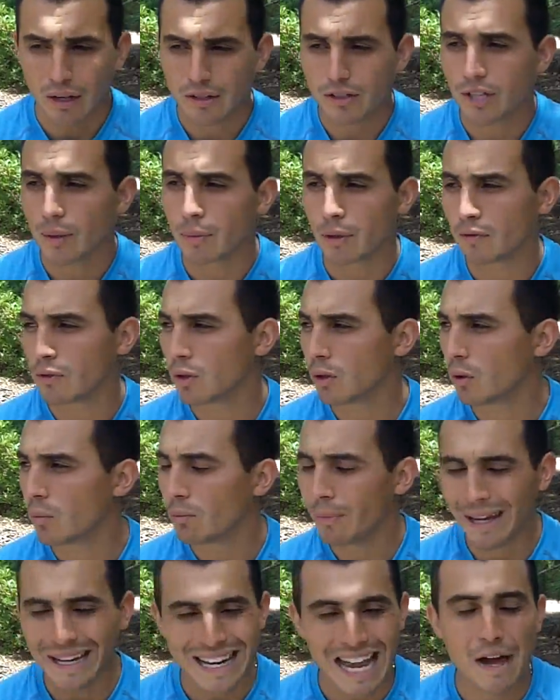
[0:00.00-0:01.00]
Some of you
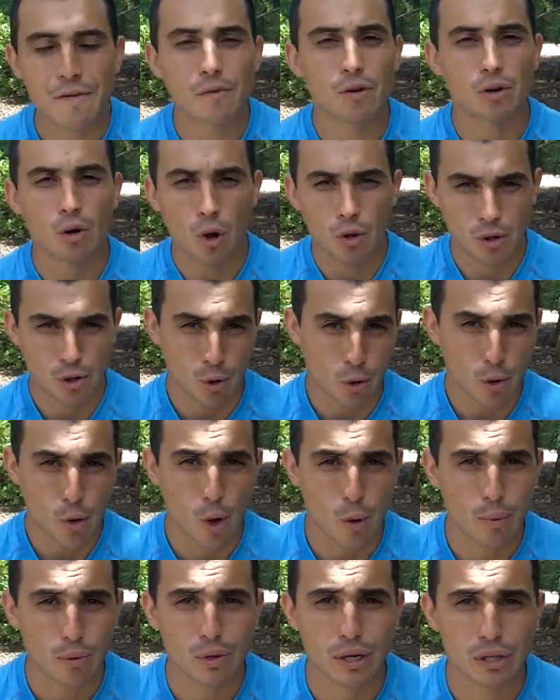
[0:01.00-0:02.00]
may never own your own
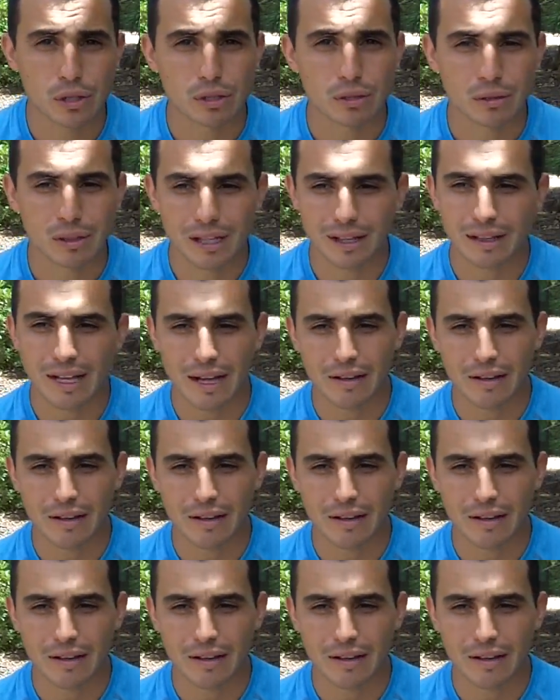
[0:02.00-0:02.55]
corporation, okay?